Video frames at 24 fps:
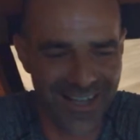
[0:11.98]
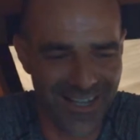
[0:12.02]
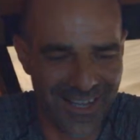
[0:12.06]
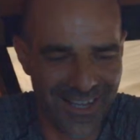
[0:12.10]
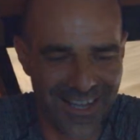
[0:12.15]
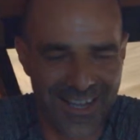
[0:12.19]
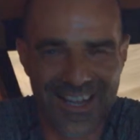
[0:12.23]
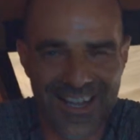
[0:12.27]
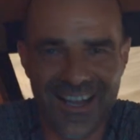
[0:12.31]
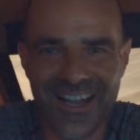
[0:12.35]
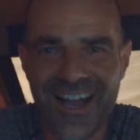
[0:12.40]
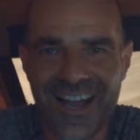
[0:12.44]

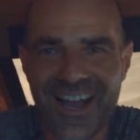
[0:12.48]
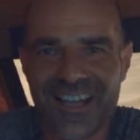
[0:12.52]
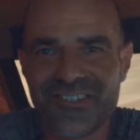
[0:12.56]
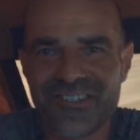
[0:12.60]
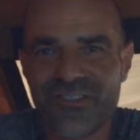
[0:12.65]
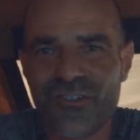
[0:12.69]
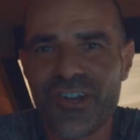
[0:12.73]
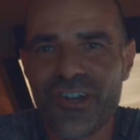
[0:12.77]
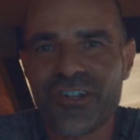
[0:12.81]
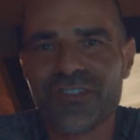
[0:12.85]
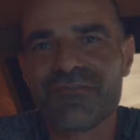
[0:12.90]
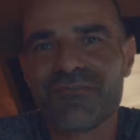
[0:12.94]
I
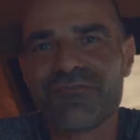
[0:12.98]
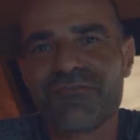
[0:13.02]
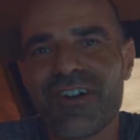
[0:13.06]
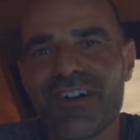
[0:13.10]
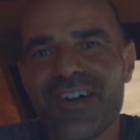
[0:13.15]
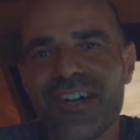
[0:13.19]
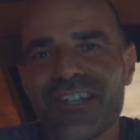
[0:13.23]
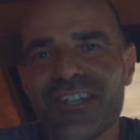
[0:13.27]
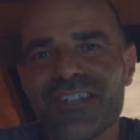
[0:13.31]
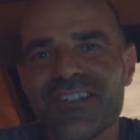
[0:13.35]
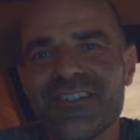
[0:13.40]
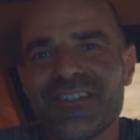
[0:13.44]
try to
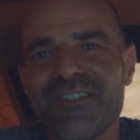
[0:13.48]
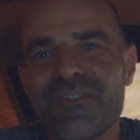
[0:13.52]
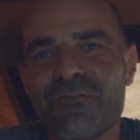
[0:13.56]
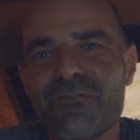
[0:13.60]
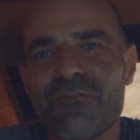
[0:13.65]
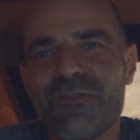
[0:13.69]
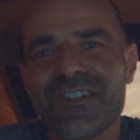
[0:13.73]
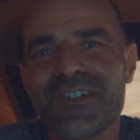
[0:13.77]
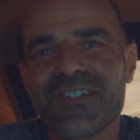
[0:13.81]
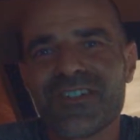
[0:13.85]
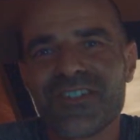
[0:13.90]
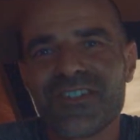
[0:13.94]
find
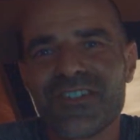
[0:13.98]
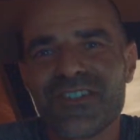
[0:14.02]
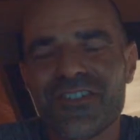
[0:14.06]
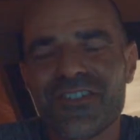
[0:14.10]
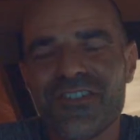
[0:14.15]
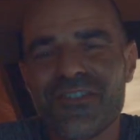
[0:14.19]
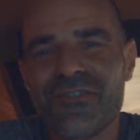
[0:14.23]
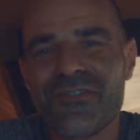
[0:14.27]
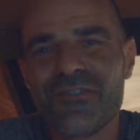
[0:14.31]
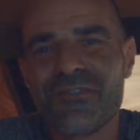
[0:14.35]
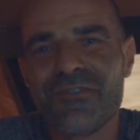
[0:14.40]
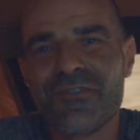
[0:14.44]
always a
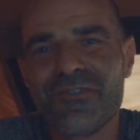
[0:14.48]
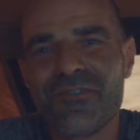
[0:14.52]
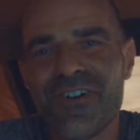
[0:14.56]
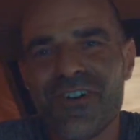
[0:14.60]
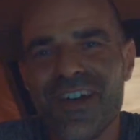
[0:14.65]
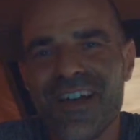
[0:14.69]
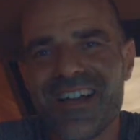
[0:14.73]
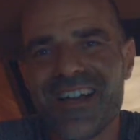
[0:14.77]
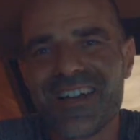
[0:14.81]
new